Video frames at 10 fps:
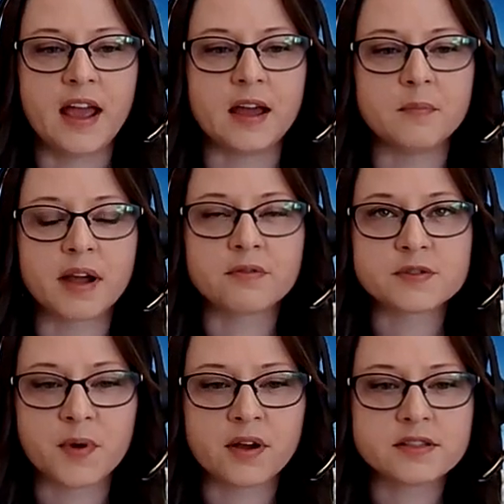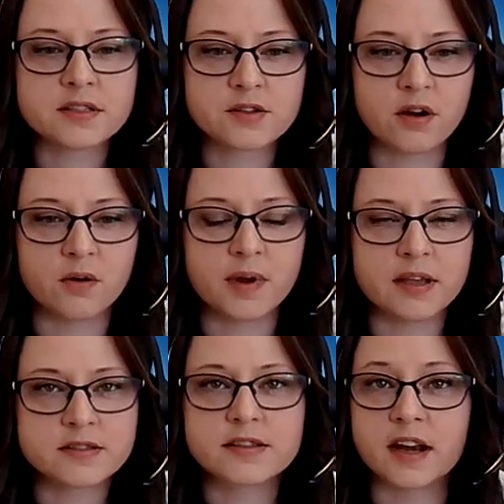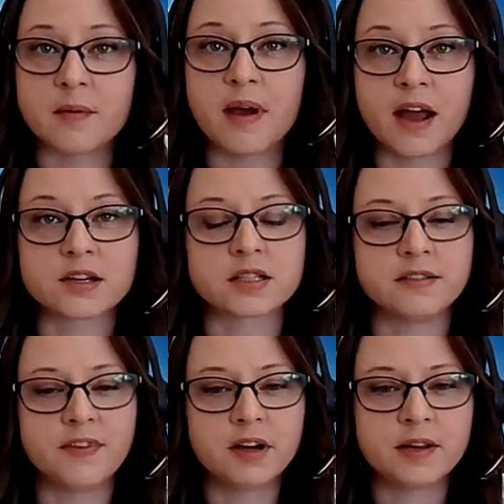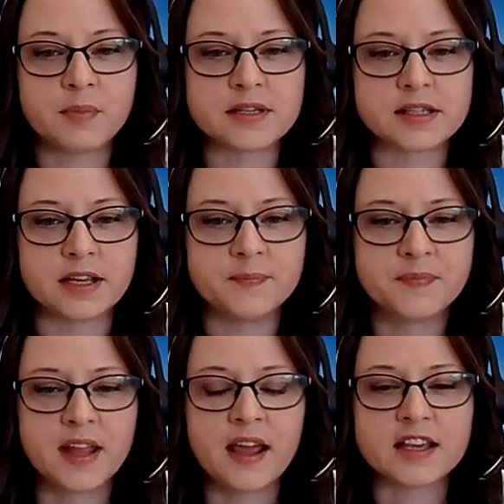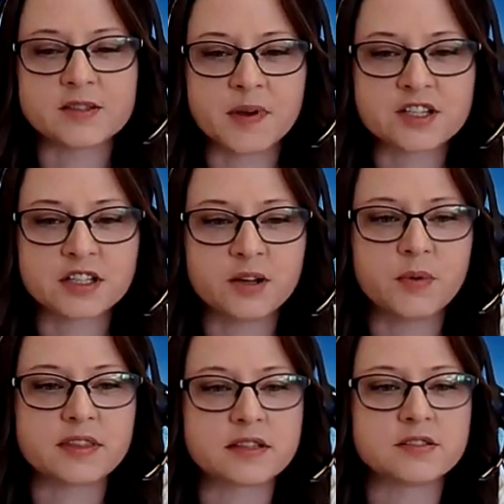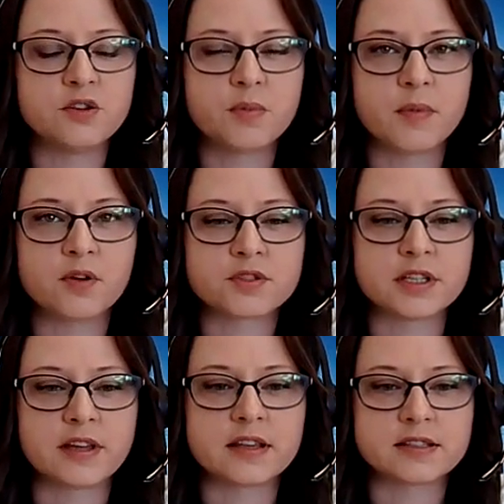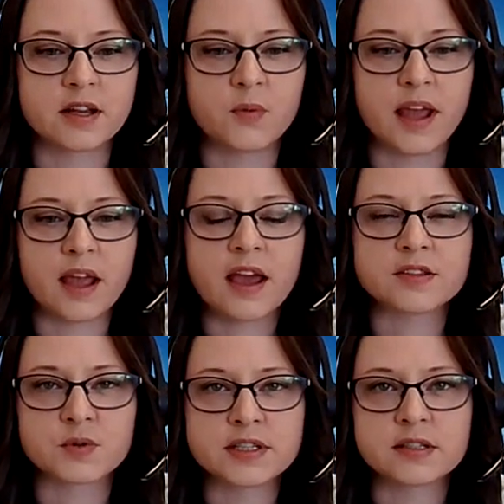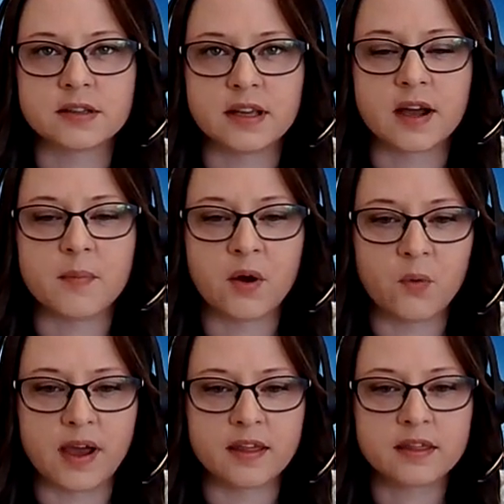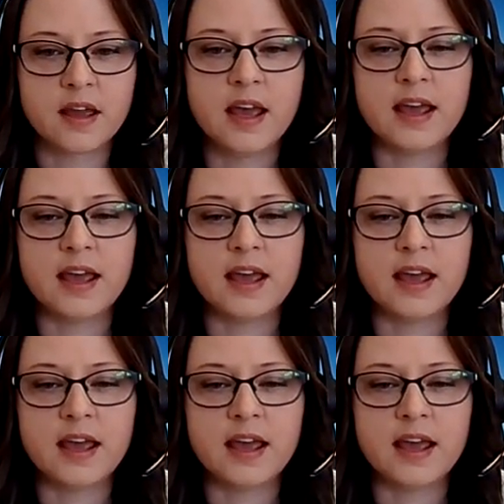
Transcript: And my response is always that I'm actually very busy, especially with this new promotion that Sunwing has recently come out with.